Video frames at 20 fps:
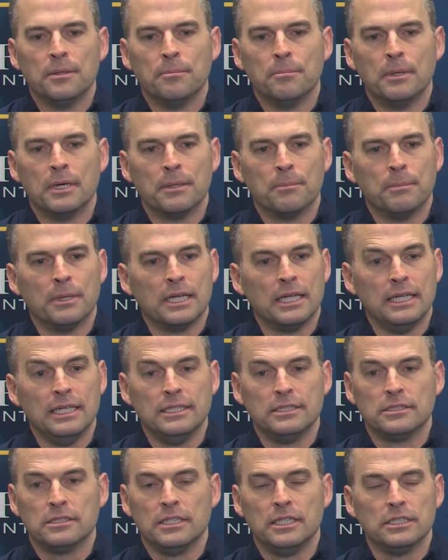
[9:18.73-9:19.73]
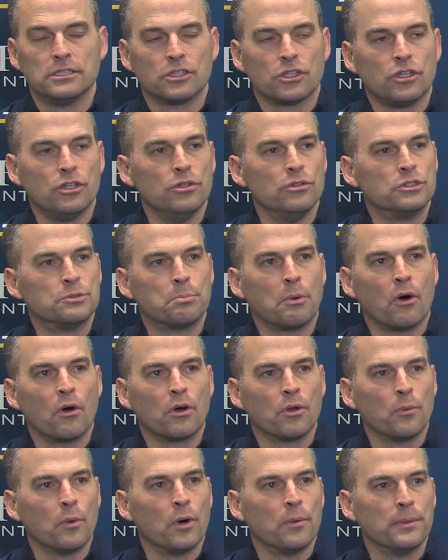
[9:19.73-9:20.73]
But he's a huge
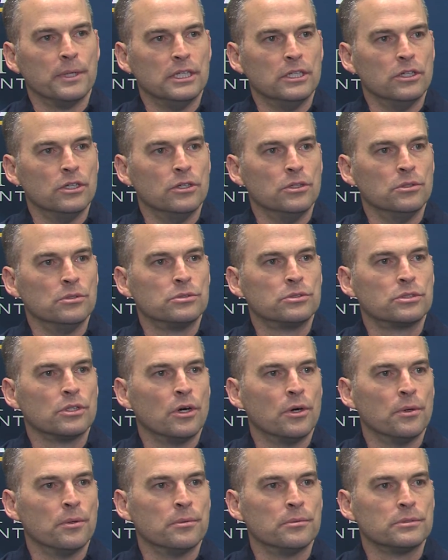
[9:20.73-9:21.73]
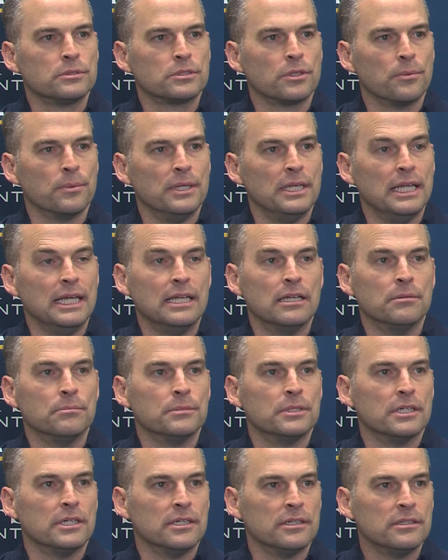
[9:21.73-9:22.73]
part of what we do. So we need
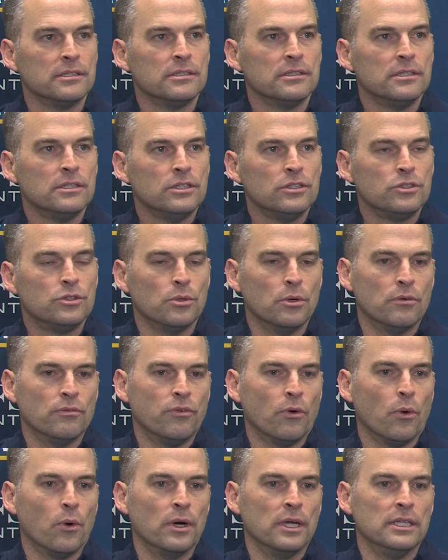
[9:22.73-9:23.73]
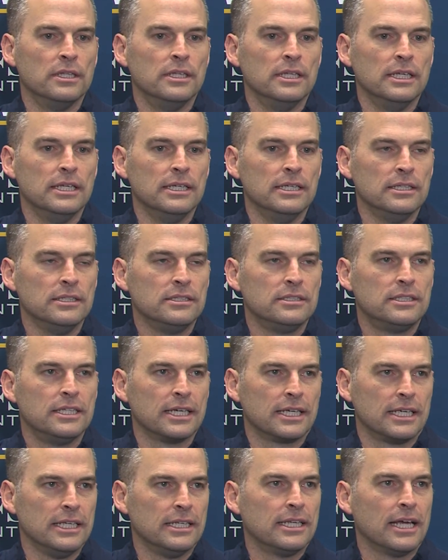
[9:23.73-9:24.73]
him to avoid the
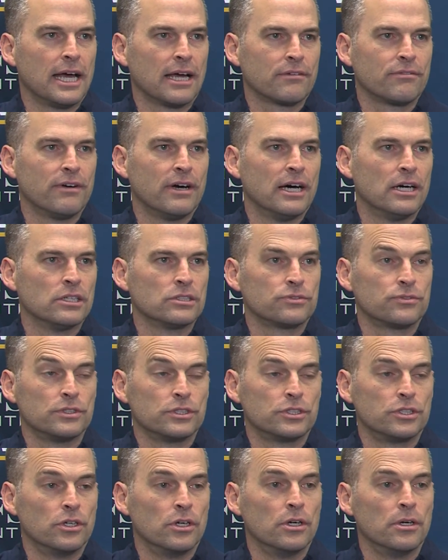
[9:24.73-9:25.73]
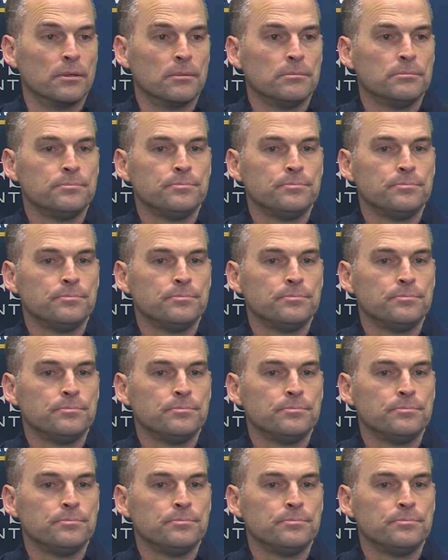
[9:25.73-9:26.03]
ticky-tack fouls for sure.